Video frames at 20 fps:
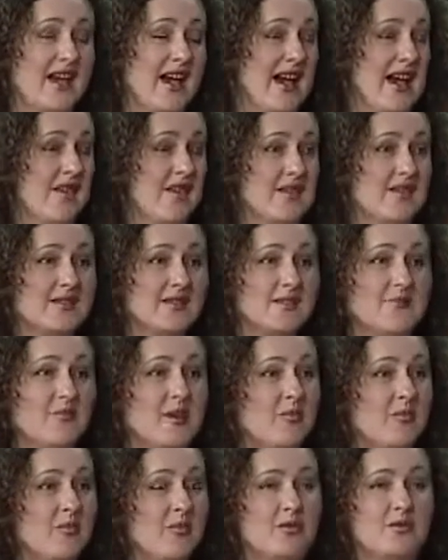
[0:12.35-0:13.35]
And there are some
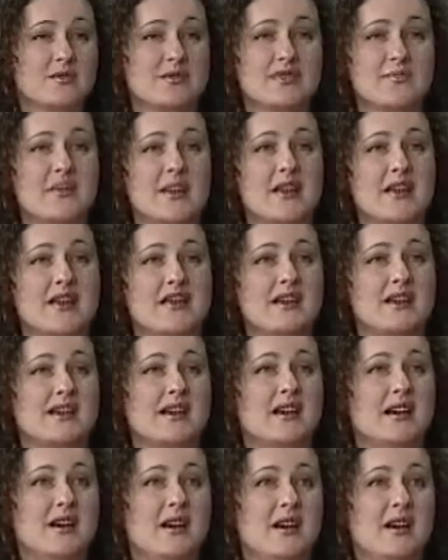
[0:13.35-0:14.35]
people who spend,
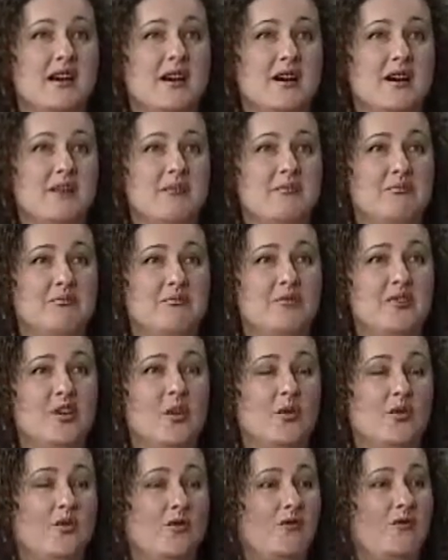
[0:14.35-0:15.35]

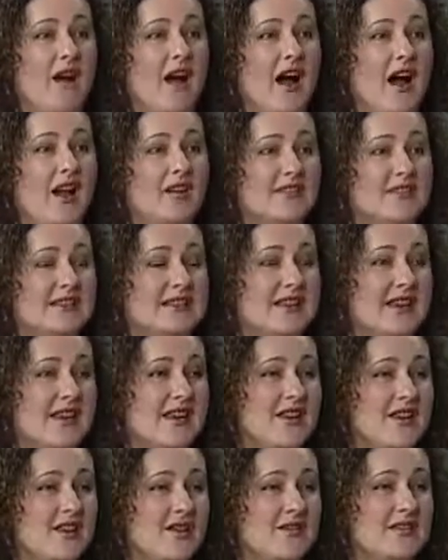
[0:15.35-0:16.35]
5 to
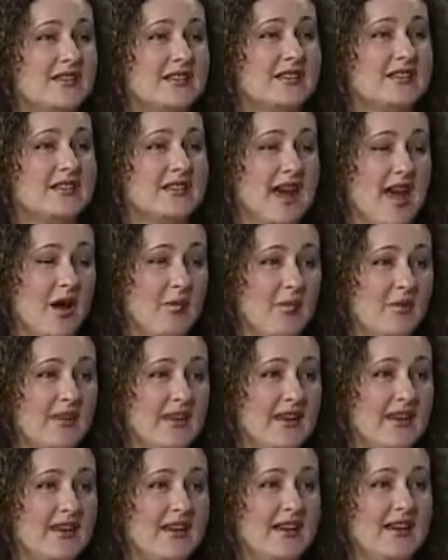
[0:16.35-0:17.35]
10 years
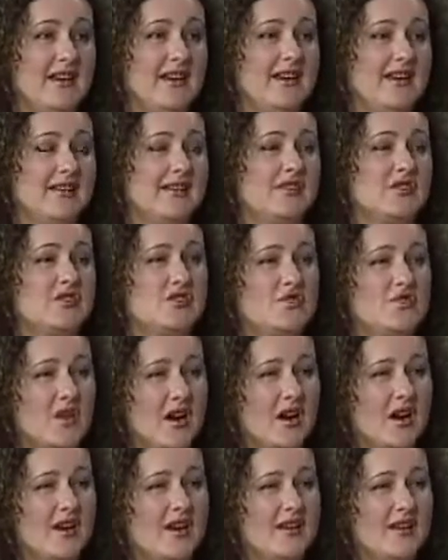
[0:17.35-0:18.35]
dabbling,
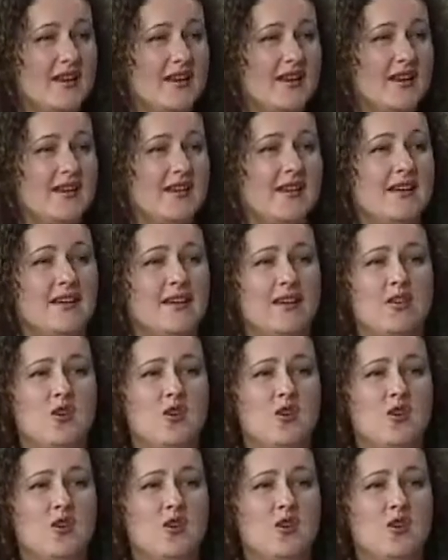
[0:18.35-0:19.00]
struggling,